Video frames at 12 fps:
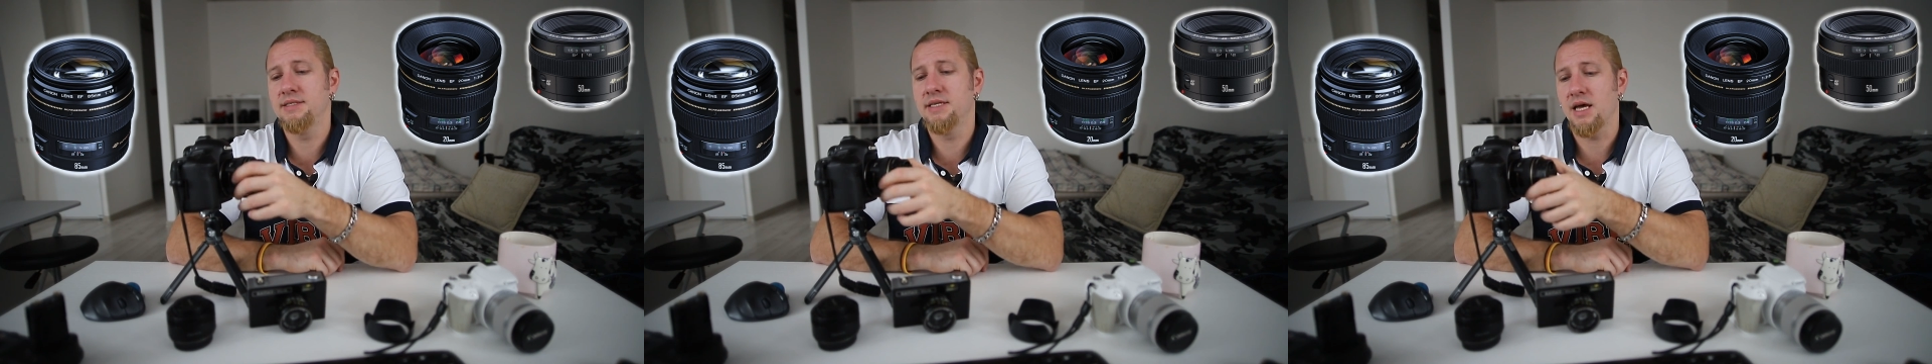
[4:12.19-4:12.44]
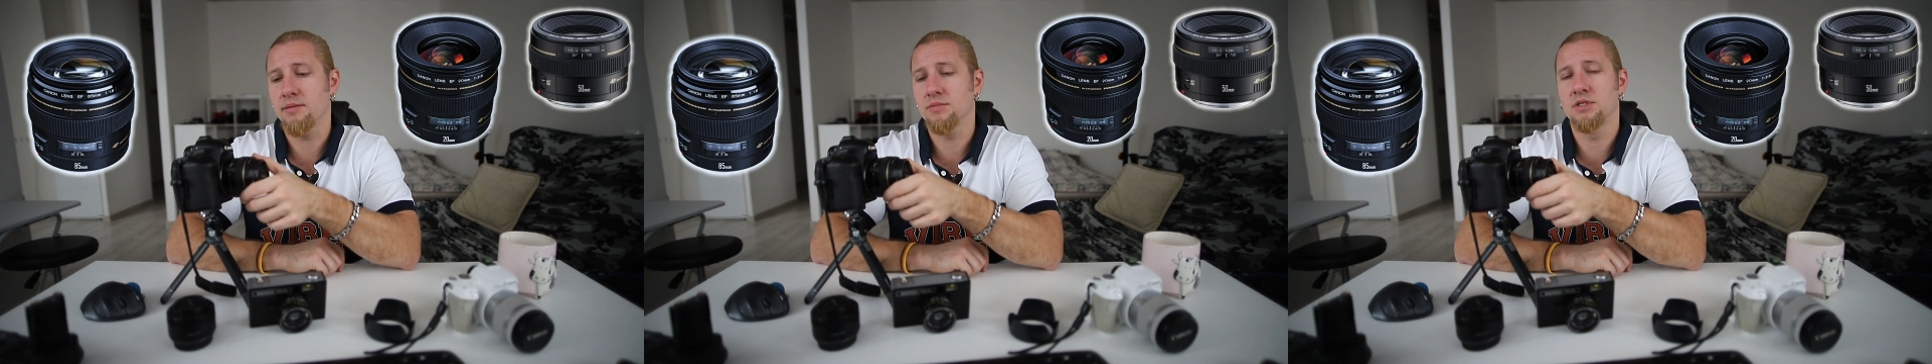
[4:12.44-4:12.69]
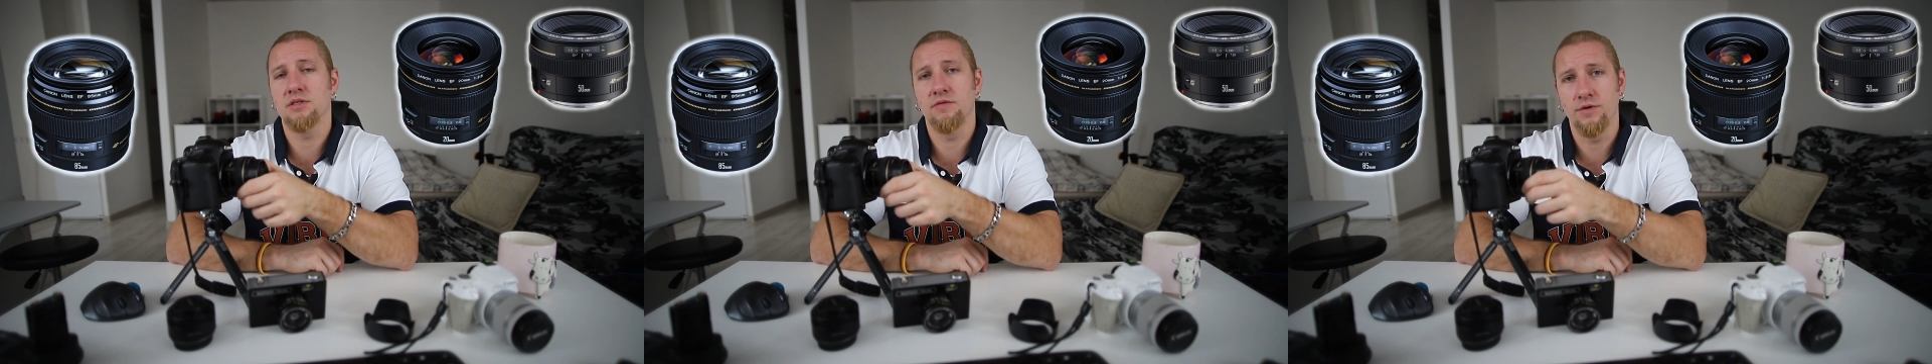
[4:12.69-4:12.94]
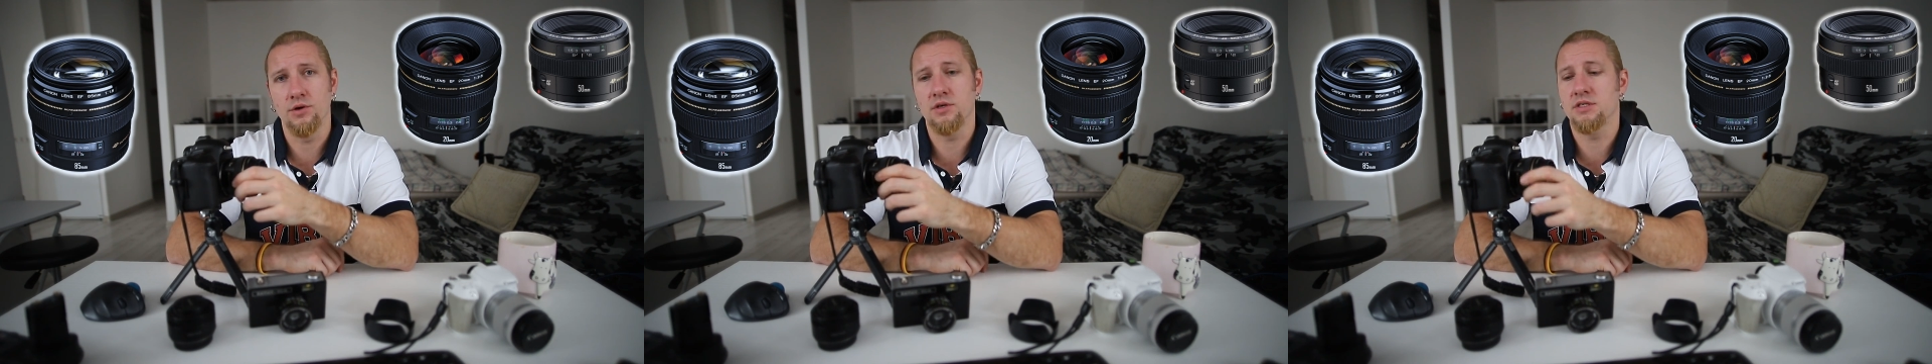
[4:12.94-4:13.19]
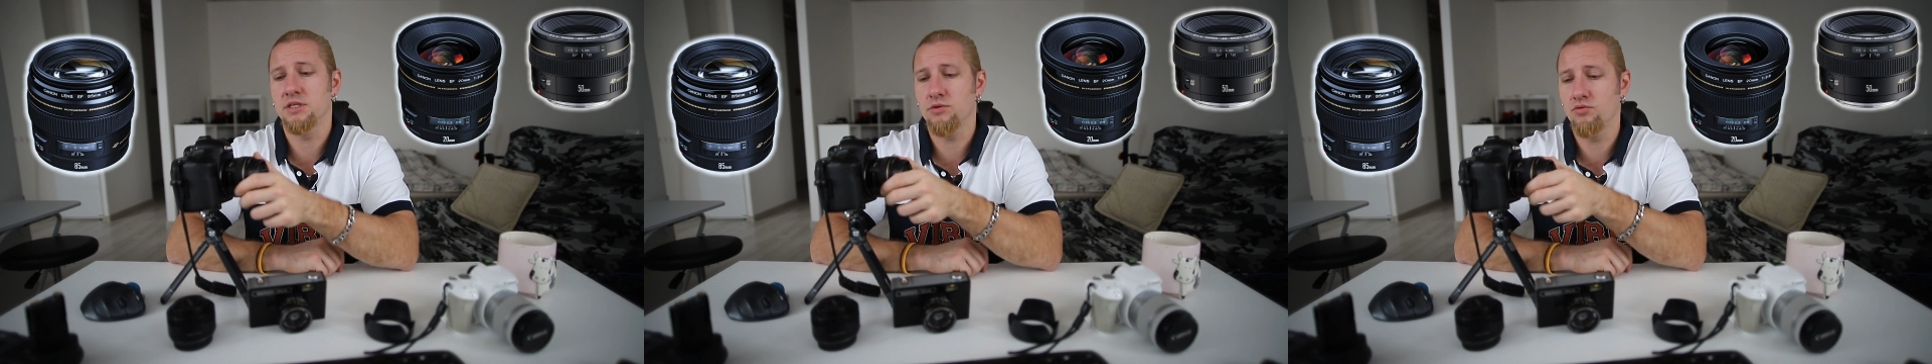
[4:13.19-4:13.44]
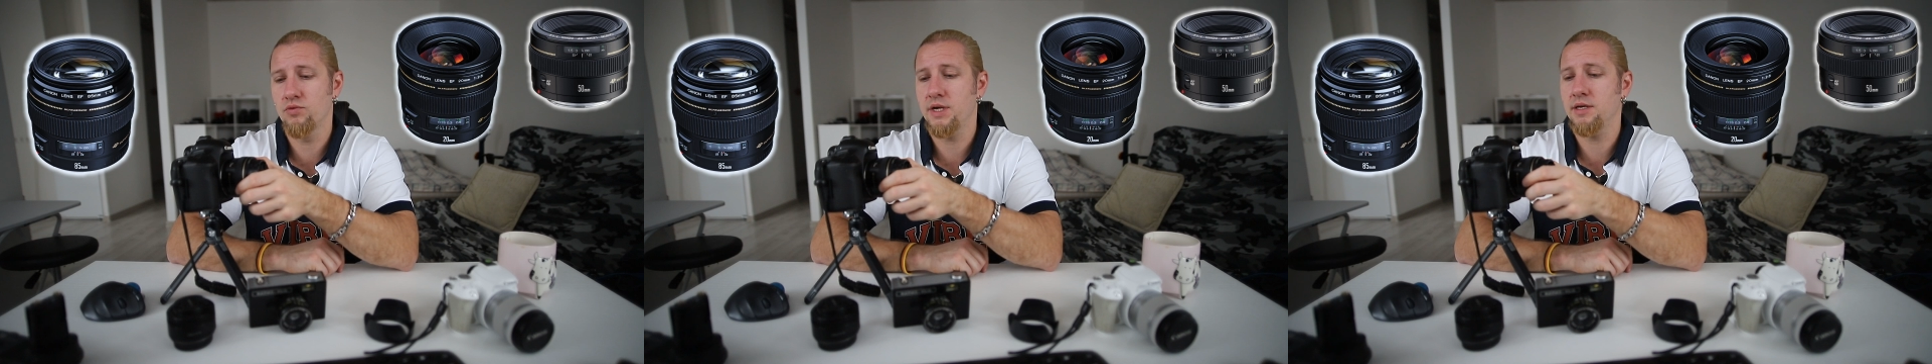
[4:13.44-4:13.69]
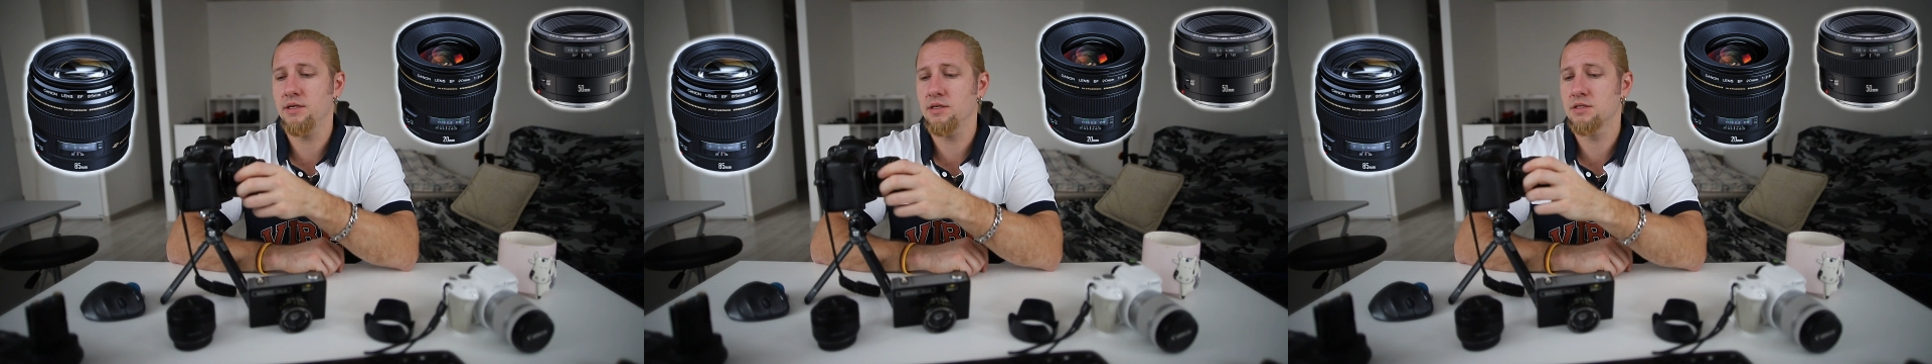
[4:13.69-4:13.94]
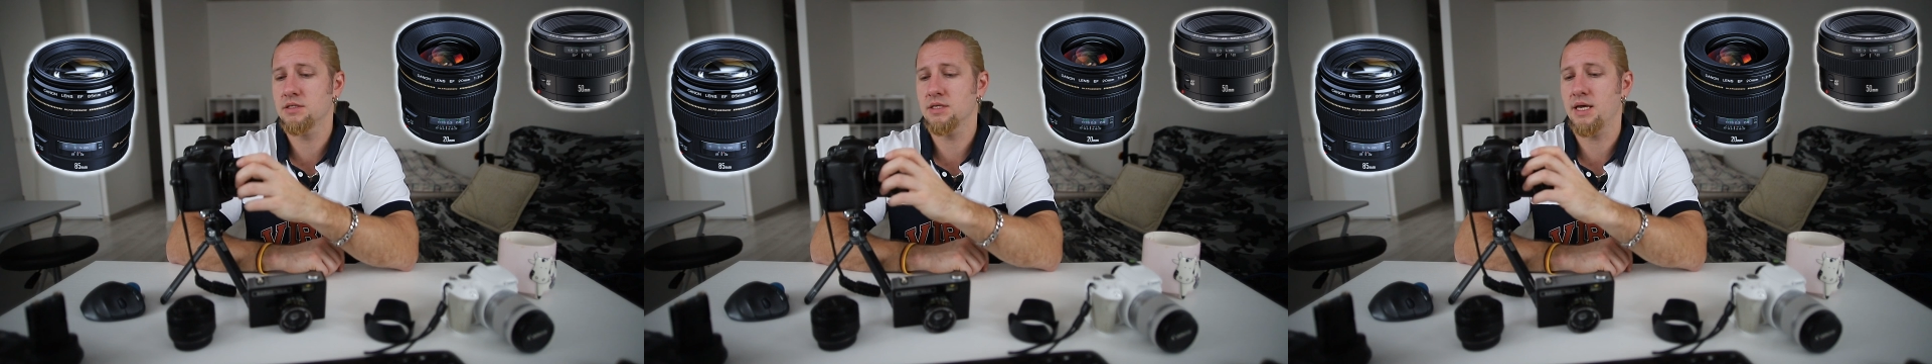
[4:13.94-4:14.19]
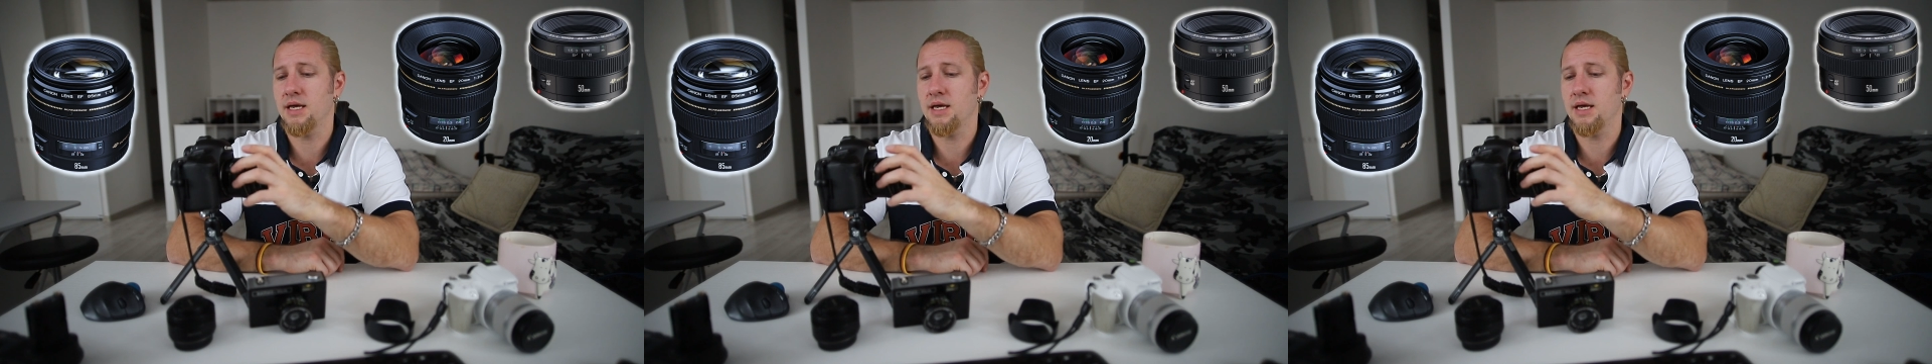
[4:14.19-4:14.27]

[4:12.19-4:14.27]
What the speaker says: damped focusing rings,